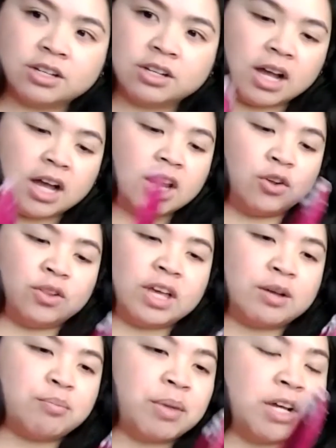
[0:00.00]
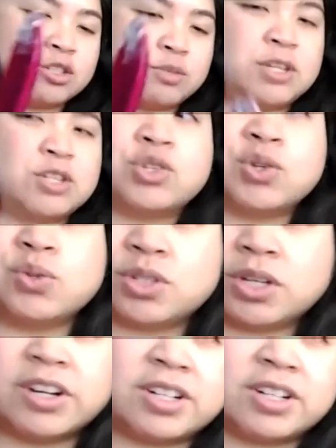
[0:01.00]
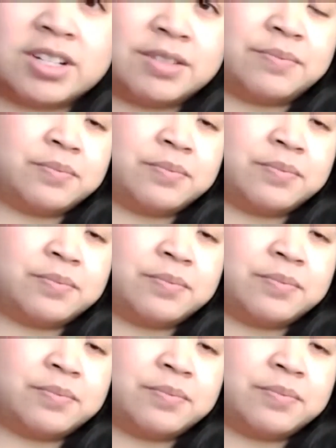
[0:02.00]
I don't like mine to be too tart.